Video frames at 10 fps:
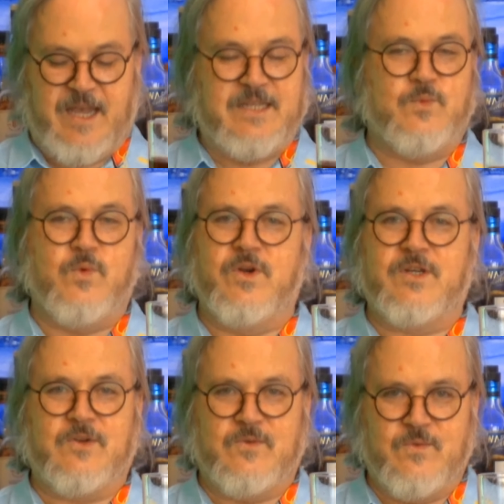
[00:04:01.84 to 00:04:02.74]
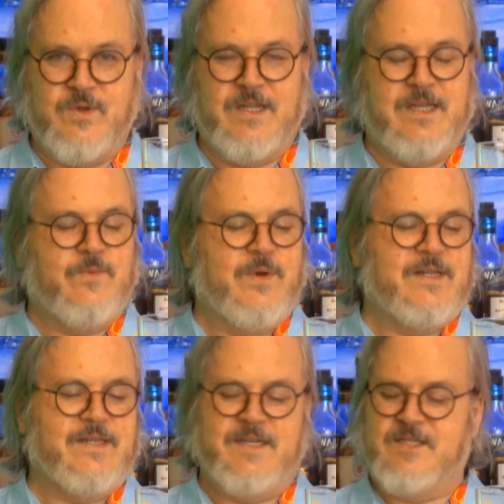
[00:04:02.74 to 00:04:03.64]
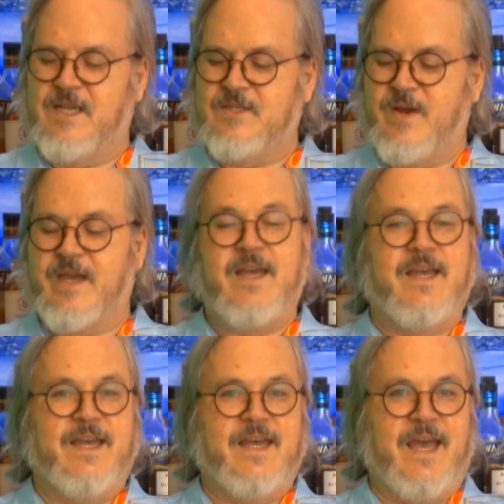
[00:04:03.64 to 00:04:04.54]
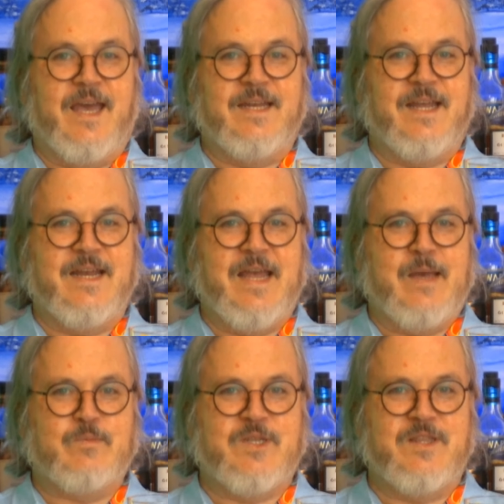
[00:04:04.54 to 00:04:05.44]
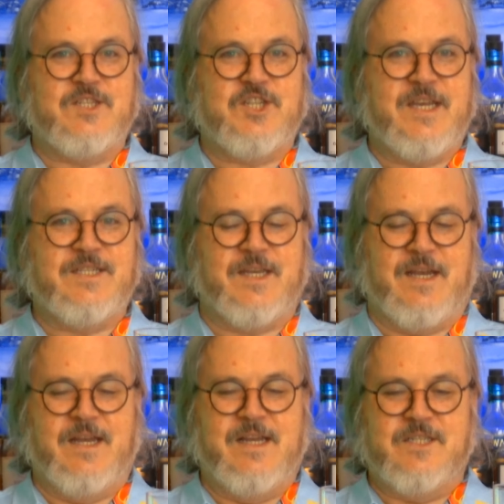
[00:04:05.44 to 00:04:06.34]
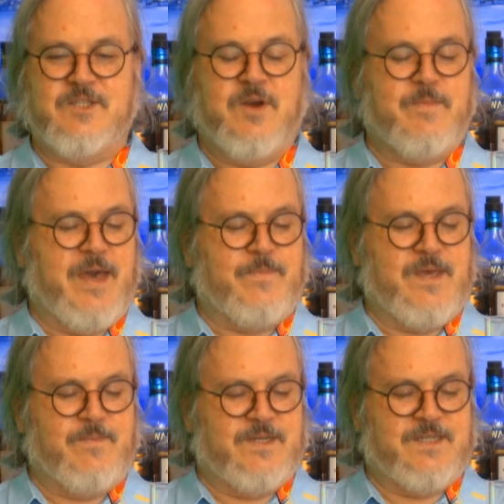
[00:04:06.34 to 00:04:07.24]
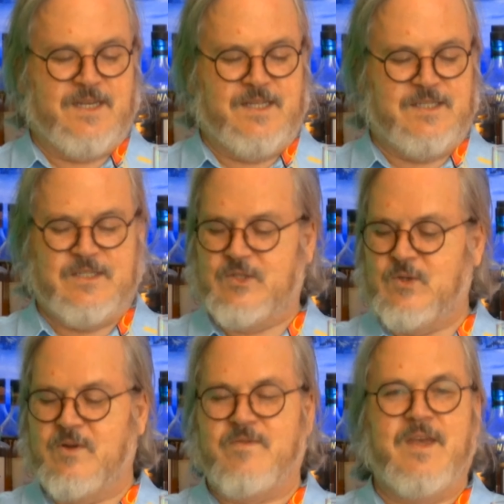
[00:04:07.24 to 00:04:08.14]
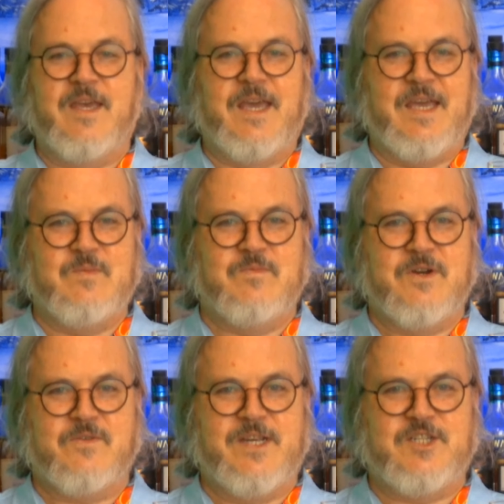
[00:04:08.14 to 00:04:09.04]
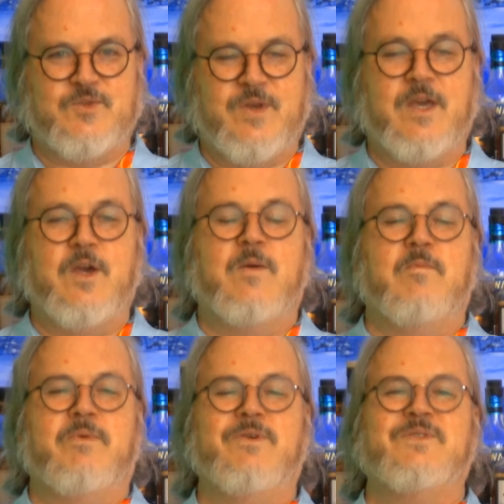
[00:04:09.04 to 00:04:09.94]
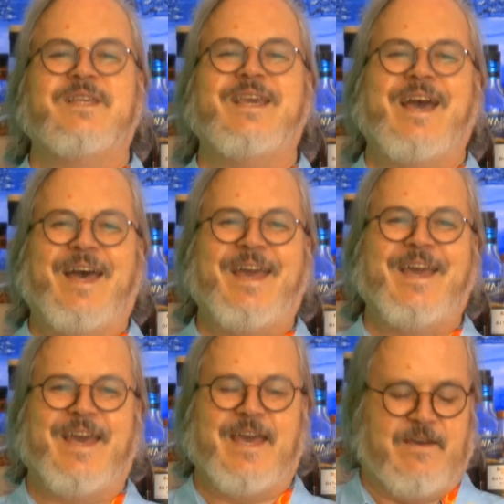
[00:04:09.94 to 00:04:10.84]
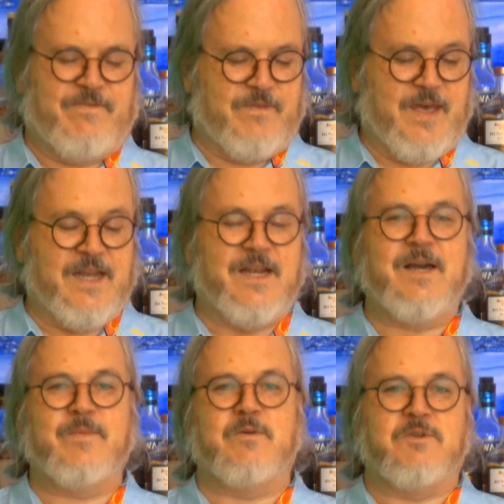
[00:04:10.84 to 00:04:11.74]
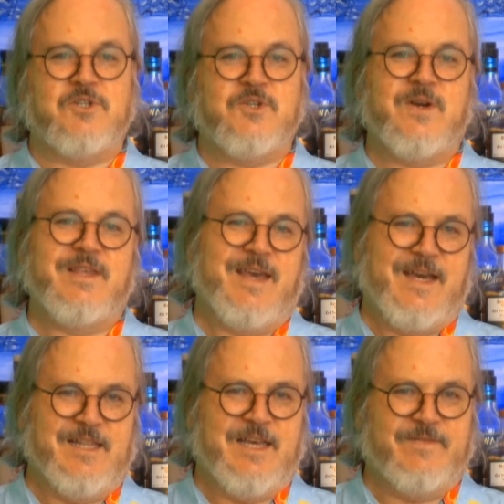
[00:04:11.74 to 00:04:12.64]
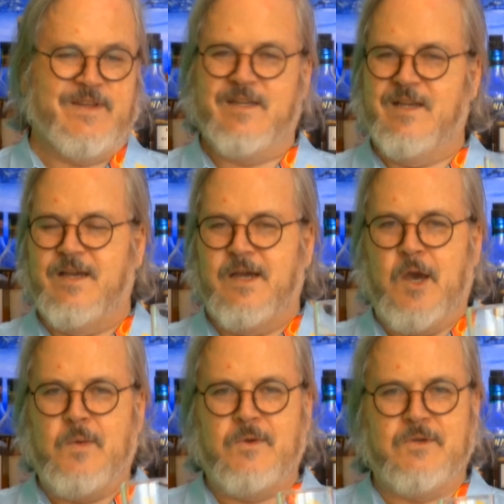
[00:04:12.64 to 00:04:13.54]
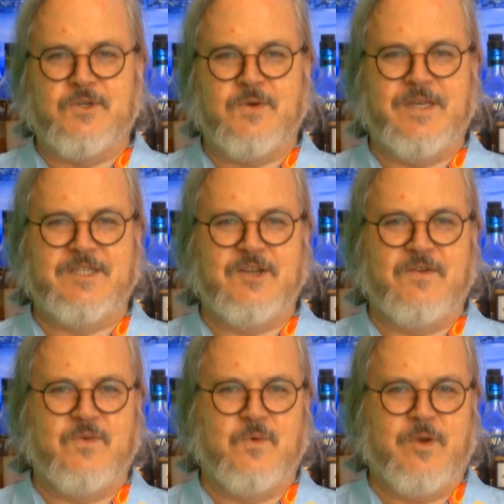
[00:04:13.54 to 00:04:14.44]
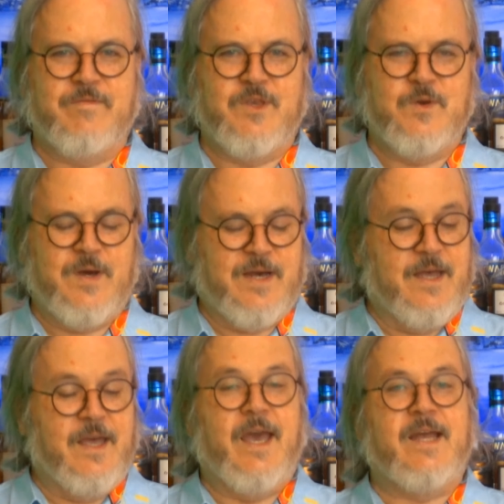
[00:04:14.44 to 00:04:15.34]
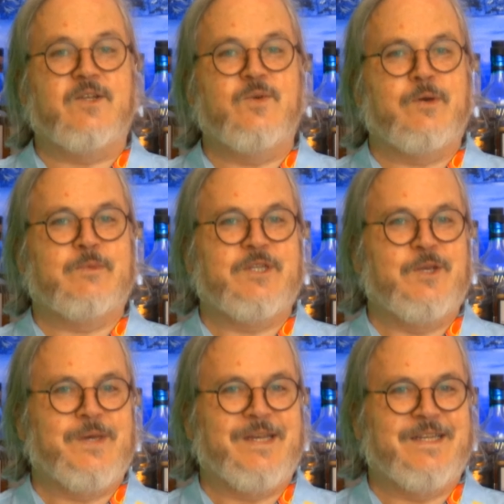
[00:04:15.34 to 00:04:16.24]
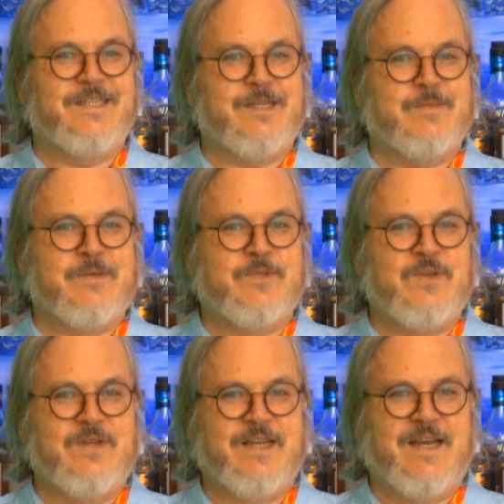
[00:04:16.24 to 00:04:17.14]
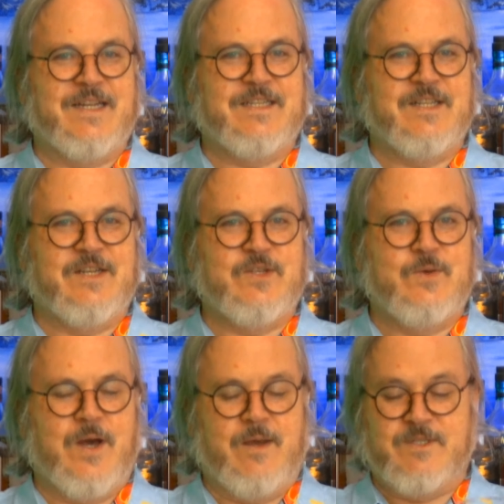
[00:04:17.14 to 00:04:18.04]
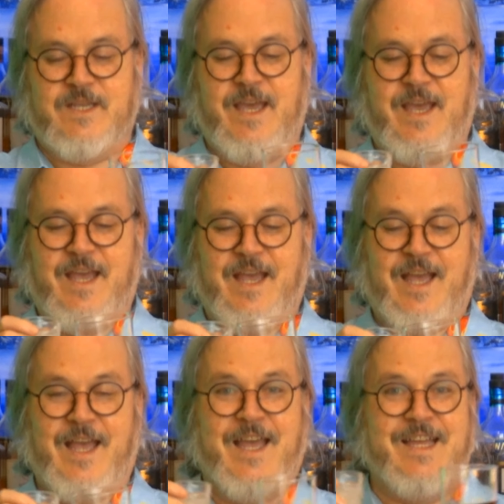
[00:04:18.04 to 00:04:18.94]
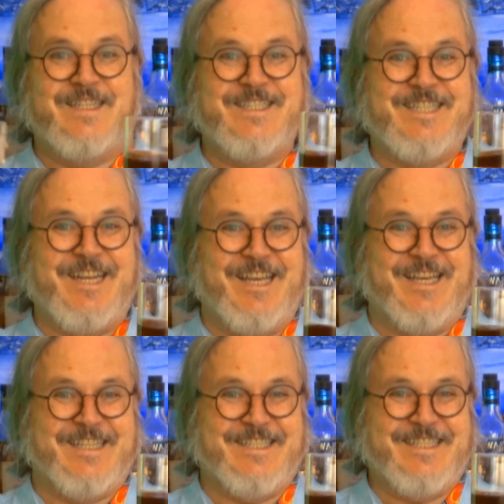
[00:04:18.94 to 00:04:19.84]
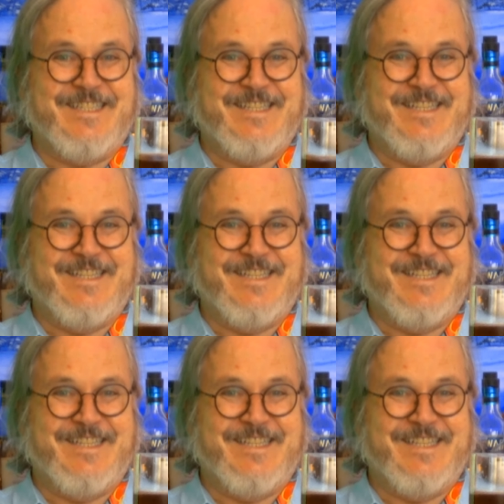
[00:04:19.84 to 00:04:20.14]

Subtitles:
has worked really well in a Sazerac, and an absinthe chaser. So I'm happy, but this is a sort of in moderation drink, boozy AF, and I'm going to enjoy the hell out of it. I hope you're enjoying yourself wherever you are, and I do hope to see you again sometime soon. Until I do, I will say, cheers.